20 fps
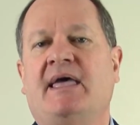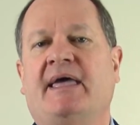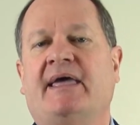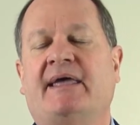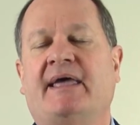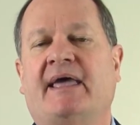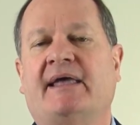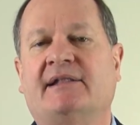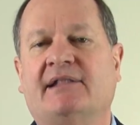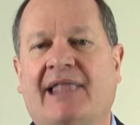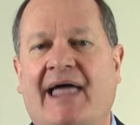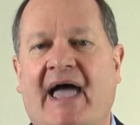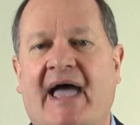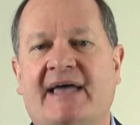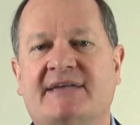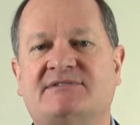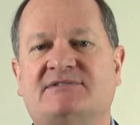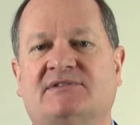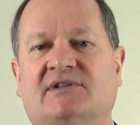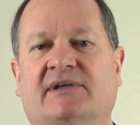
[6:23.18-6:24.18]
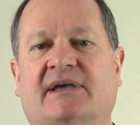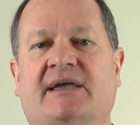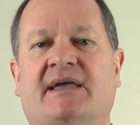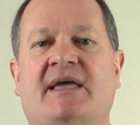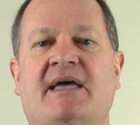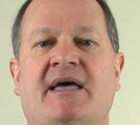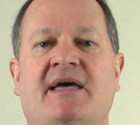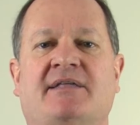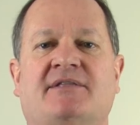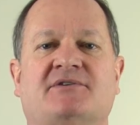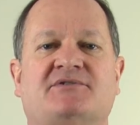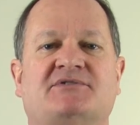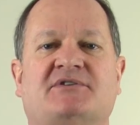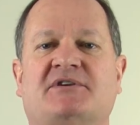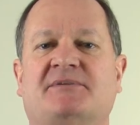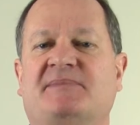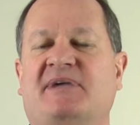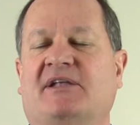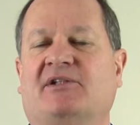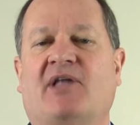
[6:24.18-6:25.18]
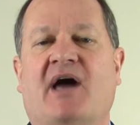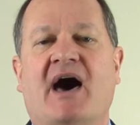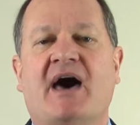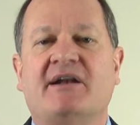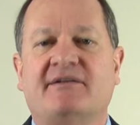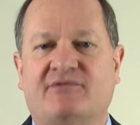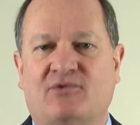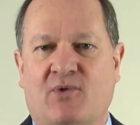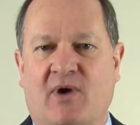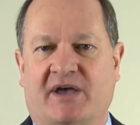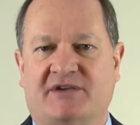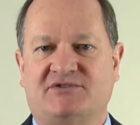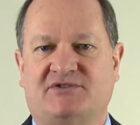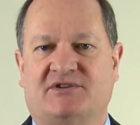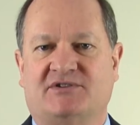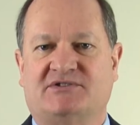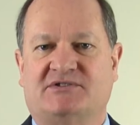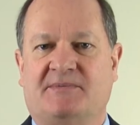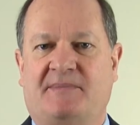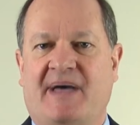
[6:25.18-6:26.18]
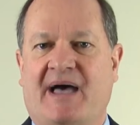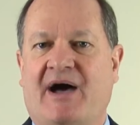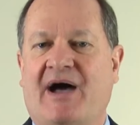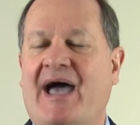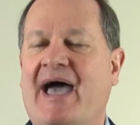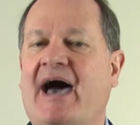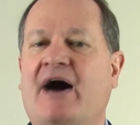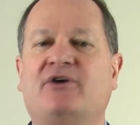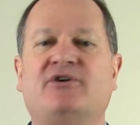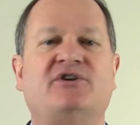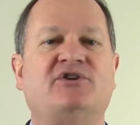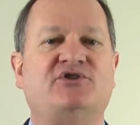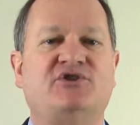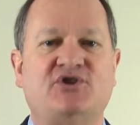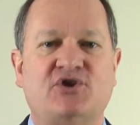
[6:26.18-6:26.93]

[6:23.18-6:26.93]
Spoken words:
And lastly, there's going to be a lot of questions about how to